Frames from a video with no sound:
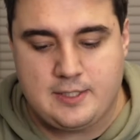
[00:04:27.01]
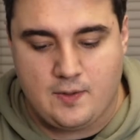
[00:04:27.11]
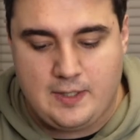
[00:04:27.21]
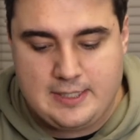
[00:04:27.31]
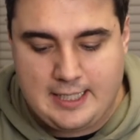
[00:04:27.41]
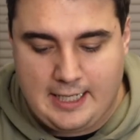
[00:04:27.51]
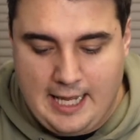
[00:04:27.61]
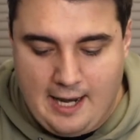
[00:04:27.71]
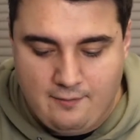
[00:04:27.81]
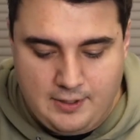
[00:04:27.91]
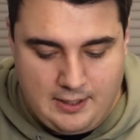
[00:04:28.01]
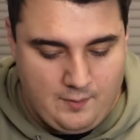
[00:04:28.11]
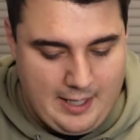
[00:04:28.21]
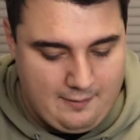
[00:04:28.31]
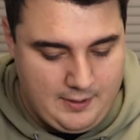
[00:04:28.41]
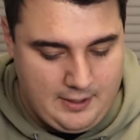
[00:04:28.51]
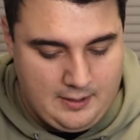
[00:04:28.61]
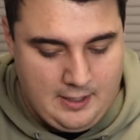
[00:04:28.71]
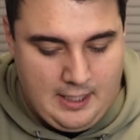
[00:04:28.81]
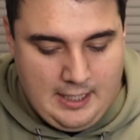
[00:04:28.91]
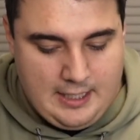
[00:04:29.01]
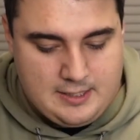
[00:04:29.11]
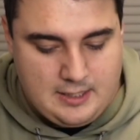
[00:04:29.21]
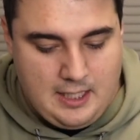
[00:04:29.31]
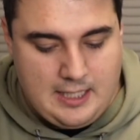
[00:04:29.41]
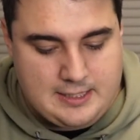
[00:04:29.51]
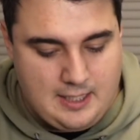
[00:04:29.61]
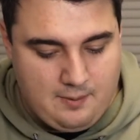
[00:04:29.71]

So he's saying everything we have here is lost.